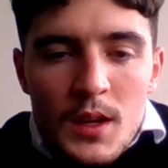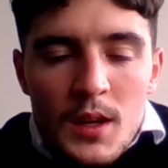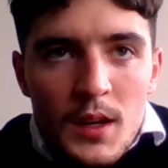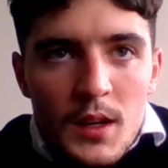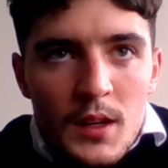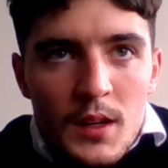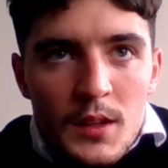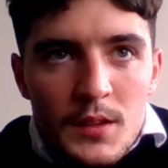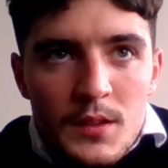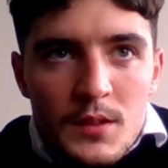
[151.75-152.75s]
Uh,
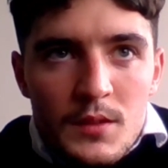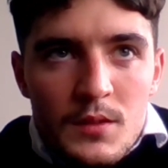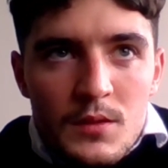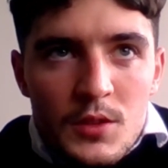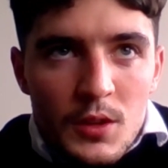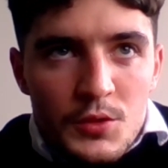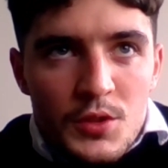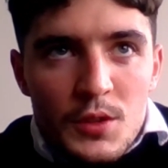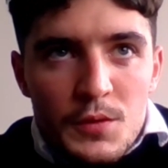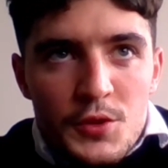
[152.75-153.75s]
I was
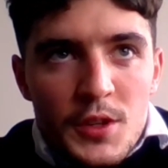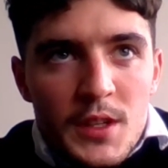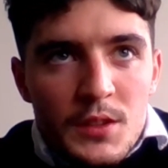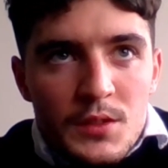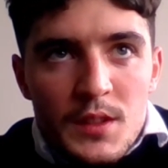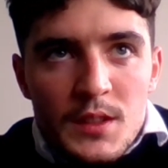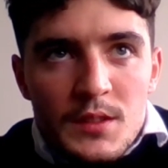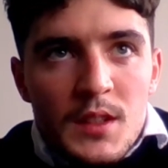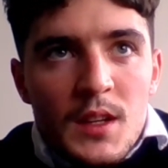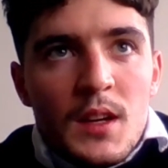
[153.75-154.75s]
trying to look for trials and things
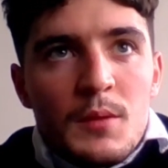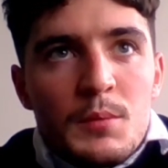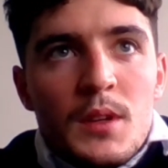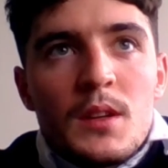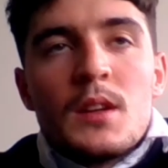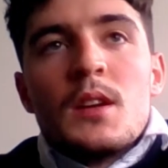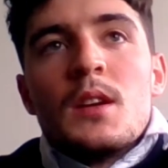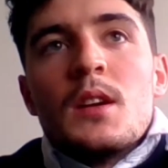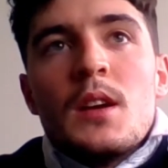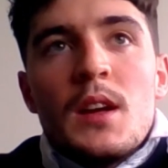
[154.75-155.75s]
like that, but
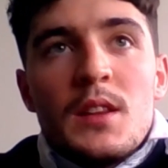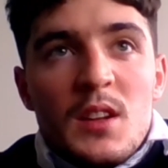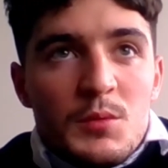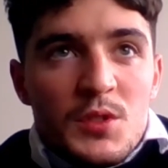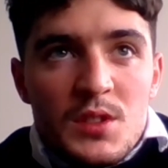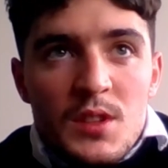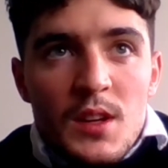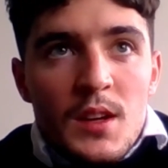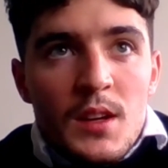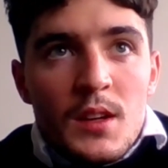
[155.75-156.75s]
I ended up just
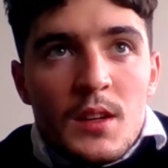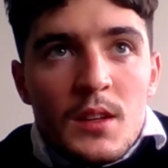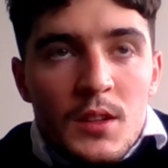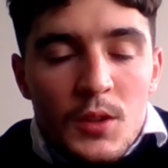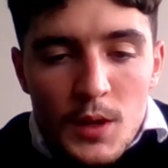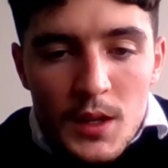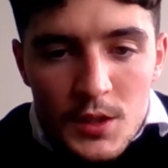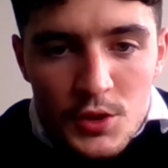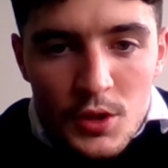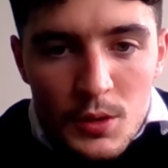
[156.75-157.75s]
getting a
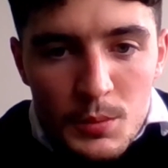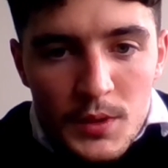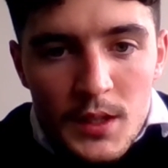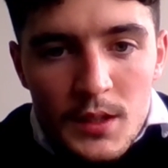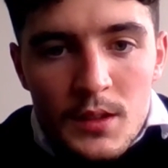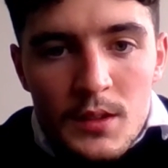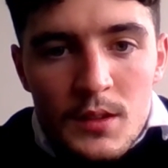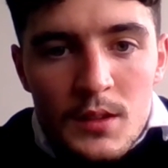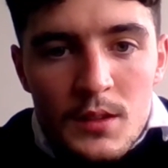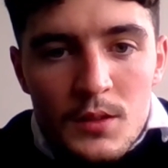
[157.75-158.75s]
job and then
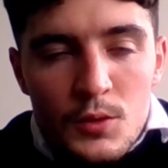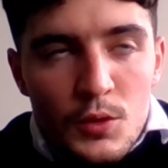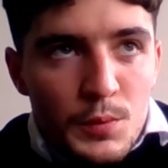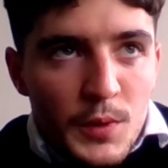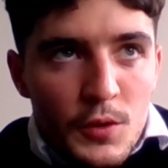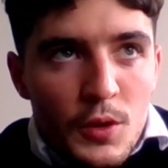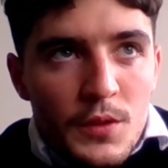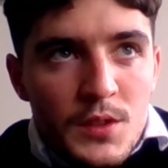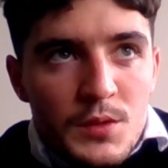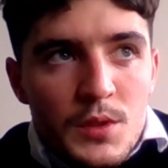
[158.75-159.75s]
going to play for
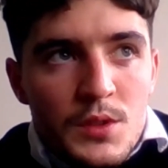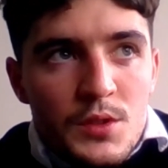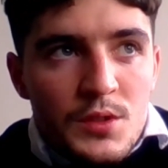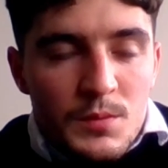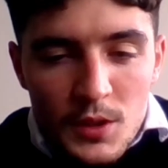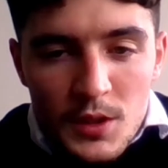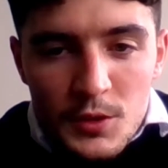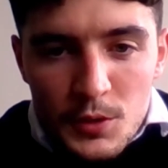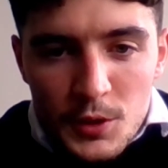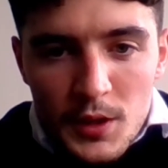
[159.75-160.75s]
Rothes, which I
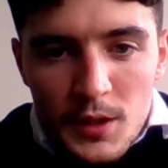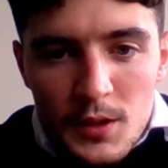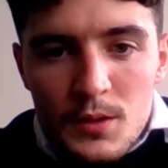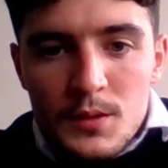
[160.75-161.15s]
don't regret now.